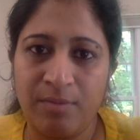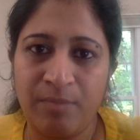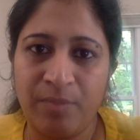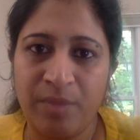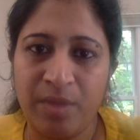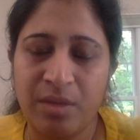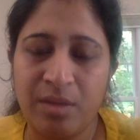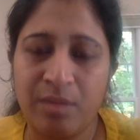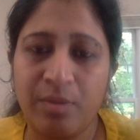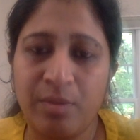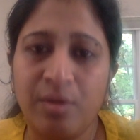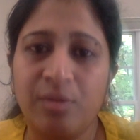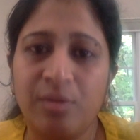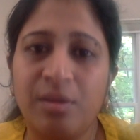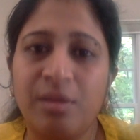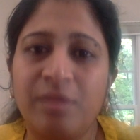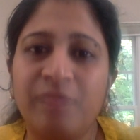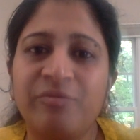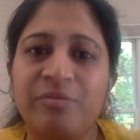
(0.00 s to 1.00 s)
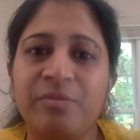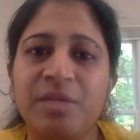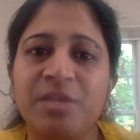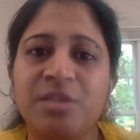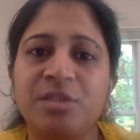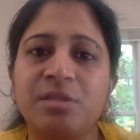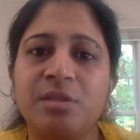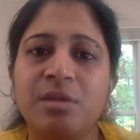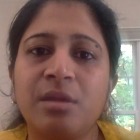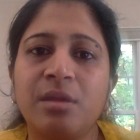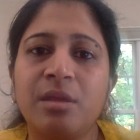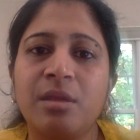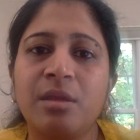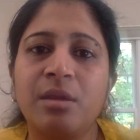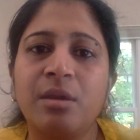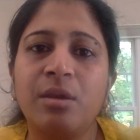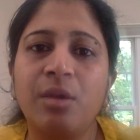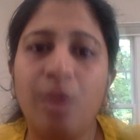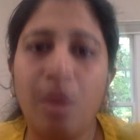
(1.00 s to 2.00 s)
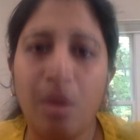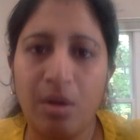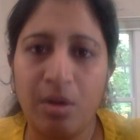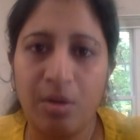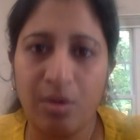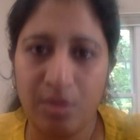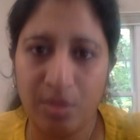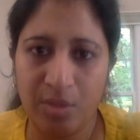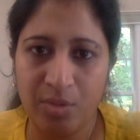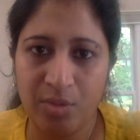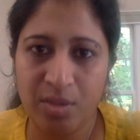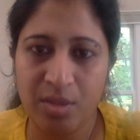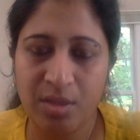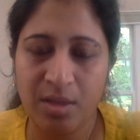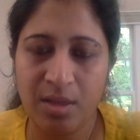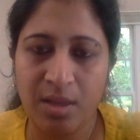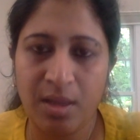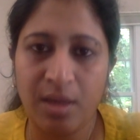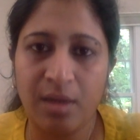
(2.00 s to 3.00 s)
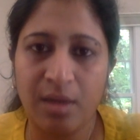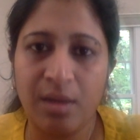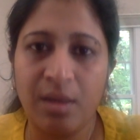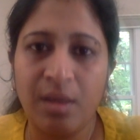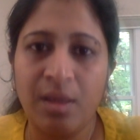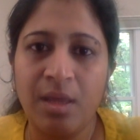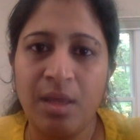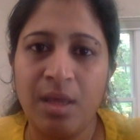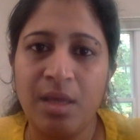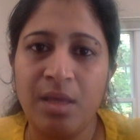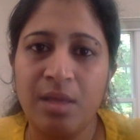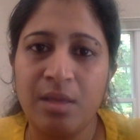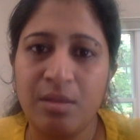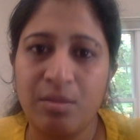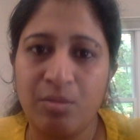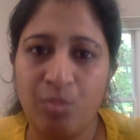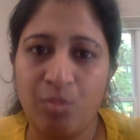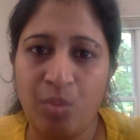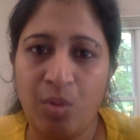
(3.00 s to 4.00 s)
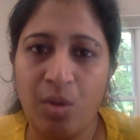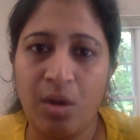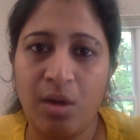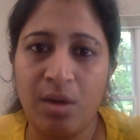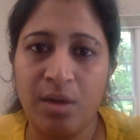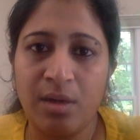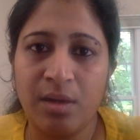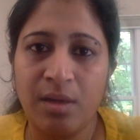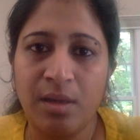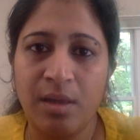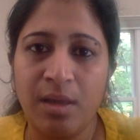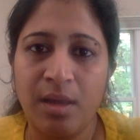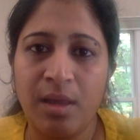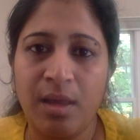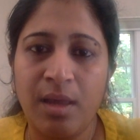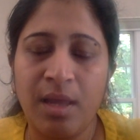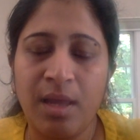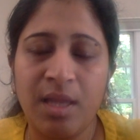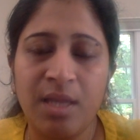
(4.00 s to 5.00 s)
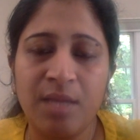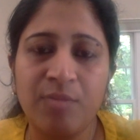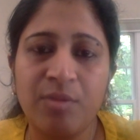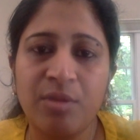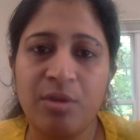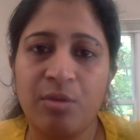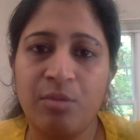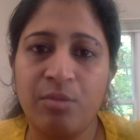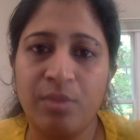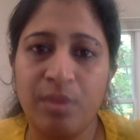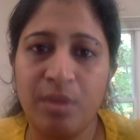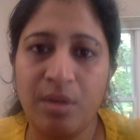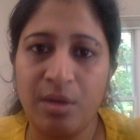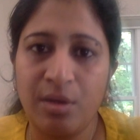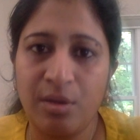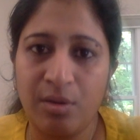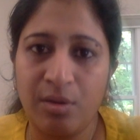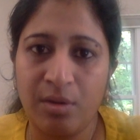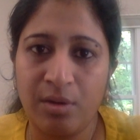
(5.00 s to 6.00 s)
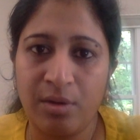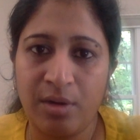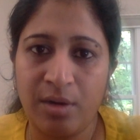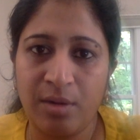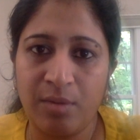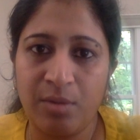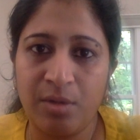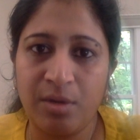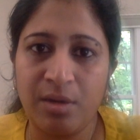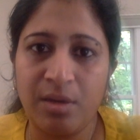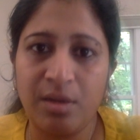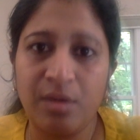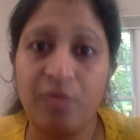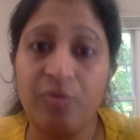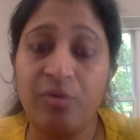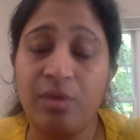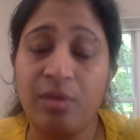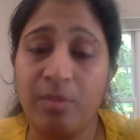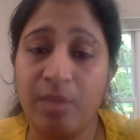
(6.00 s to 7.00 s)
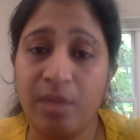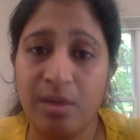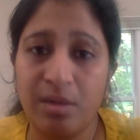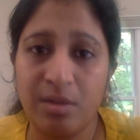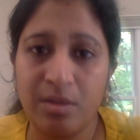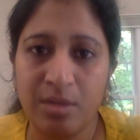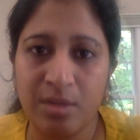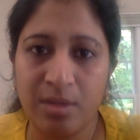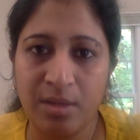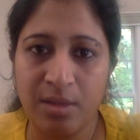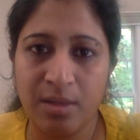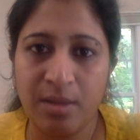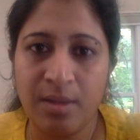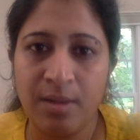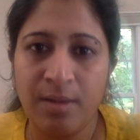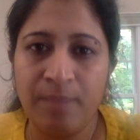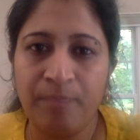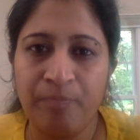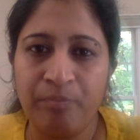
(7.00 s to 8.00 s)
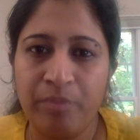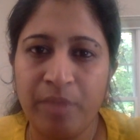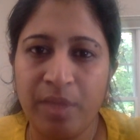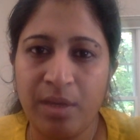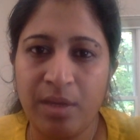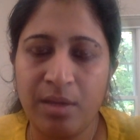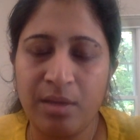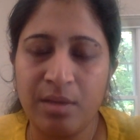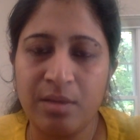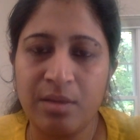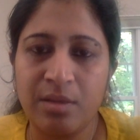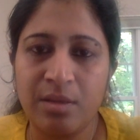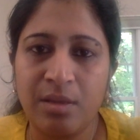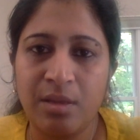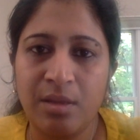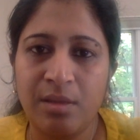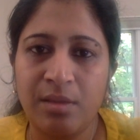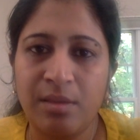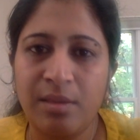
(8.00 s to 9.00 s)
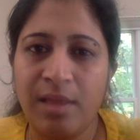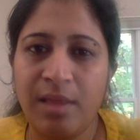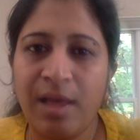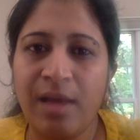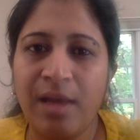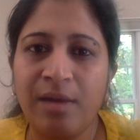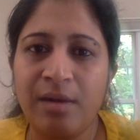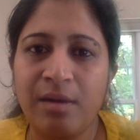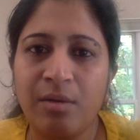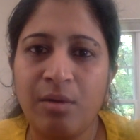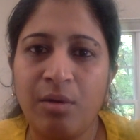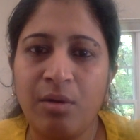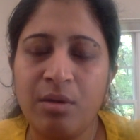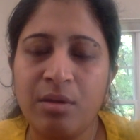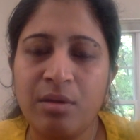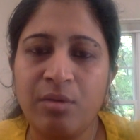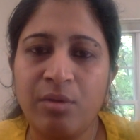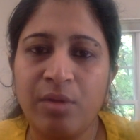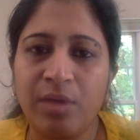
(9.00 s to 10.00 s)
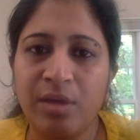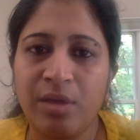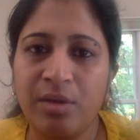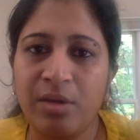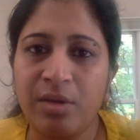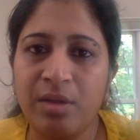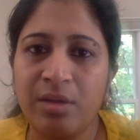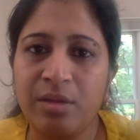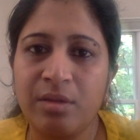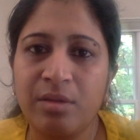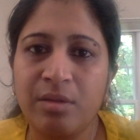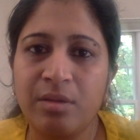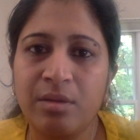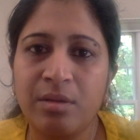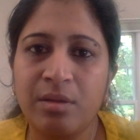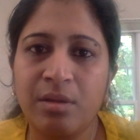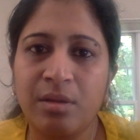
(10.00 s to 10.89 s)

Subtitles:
It's about the information that is not on your slide, is what helps to build your credibility tremendously, because that also increases